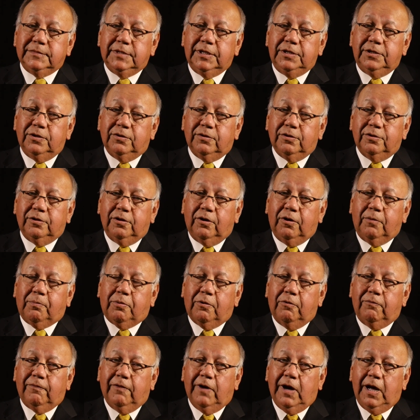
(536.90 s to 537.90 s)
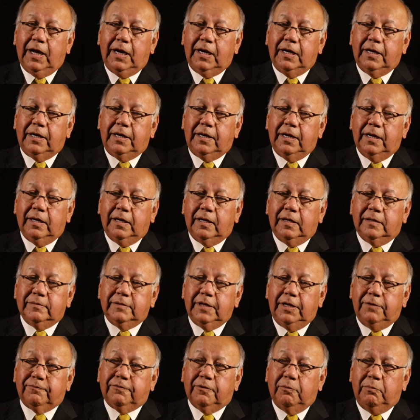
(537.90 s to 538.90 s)
They're provided
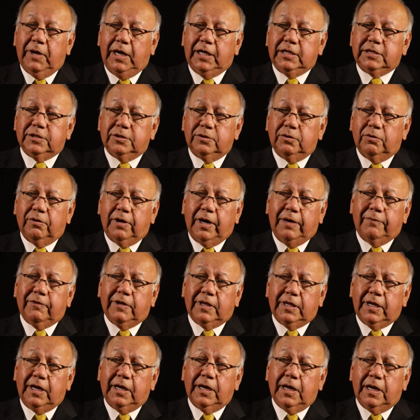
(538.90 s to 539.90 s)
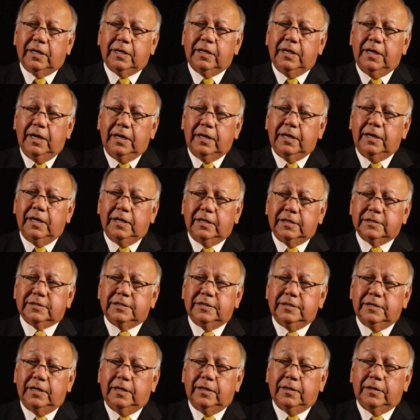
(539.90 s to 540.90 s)
information on everything that is
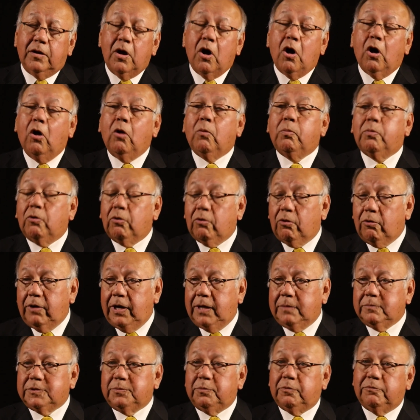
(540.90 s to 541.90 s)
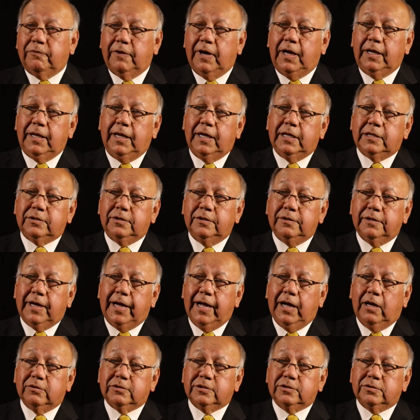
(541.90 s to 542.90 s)
done. All programs provide that to the
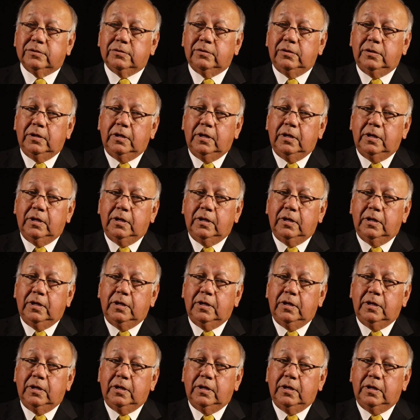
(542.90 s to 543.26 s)
council.